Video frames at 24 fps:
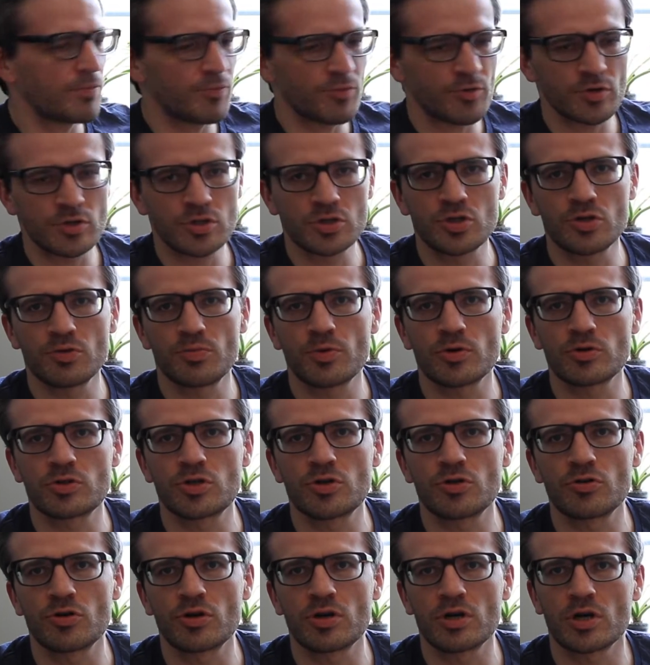for Super
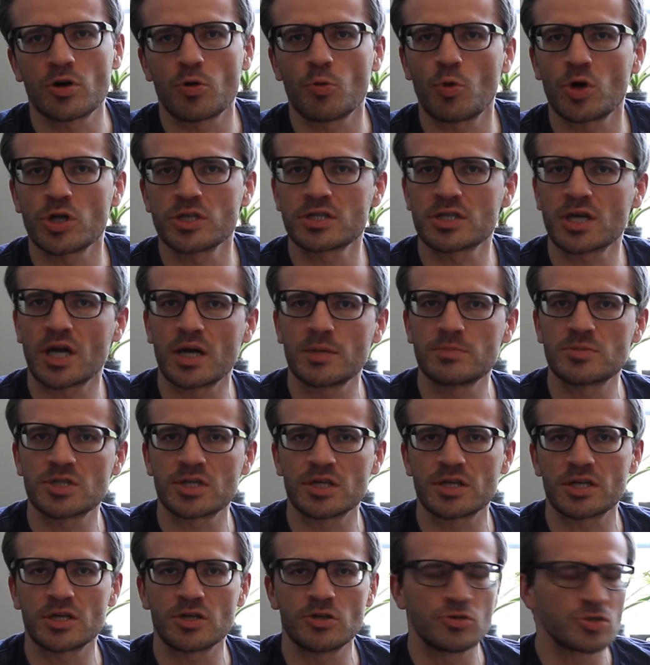Chewer in a one-time
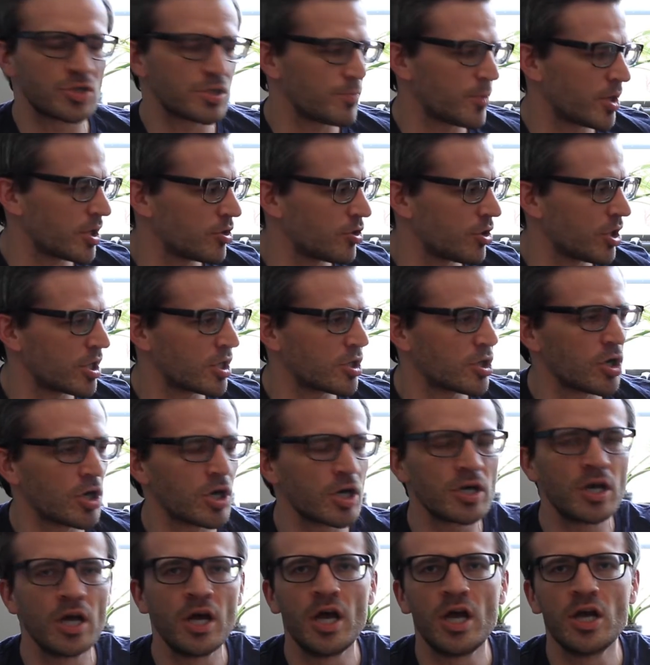sitting using my credit
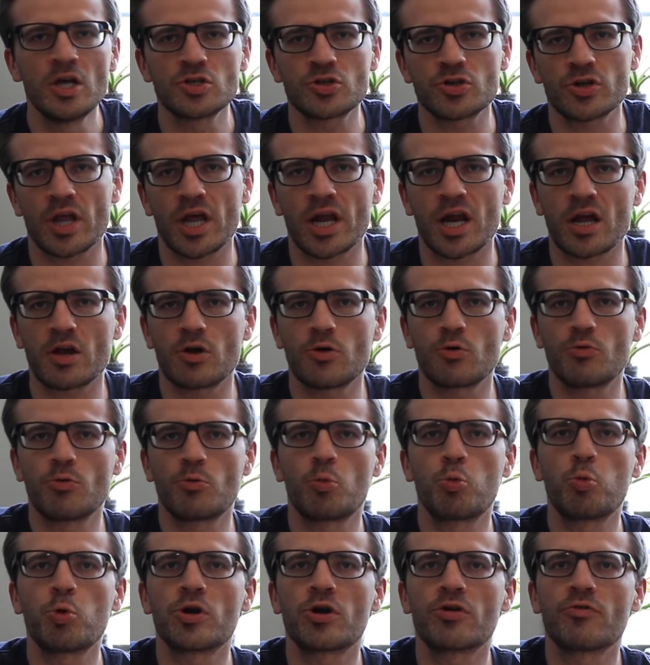card so that I
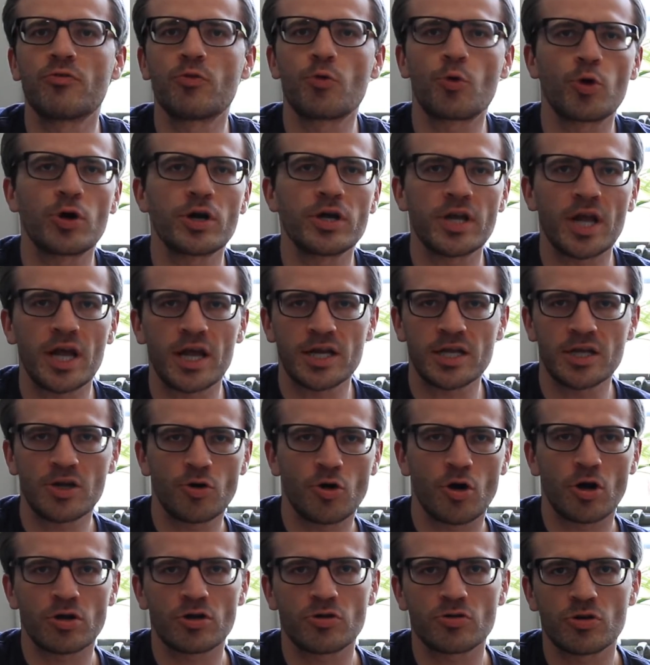would avoid any
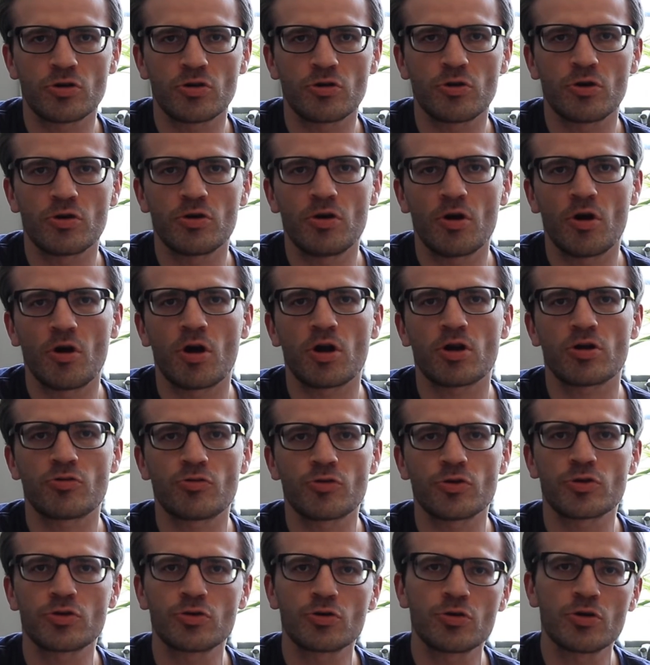
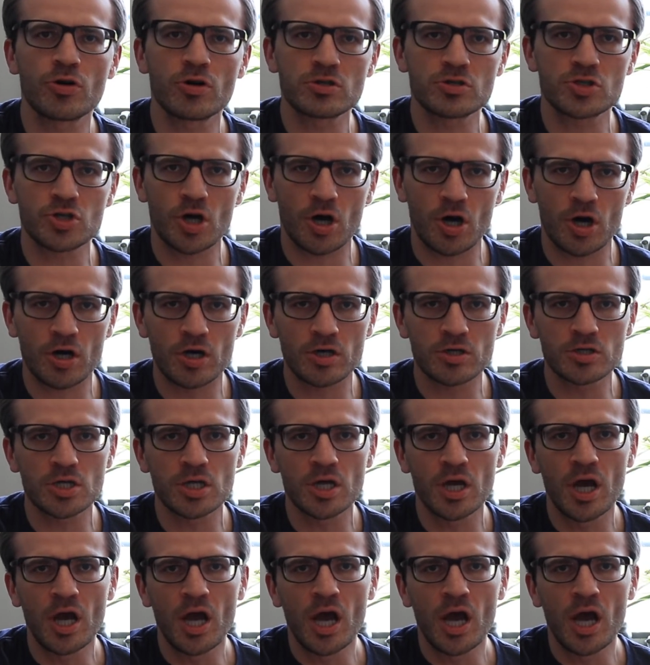auto-renewal charge.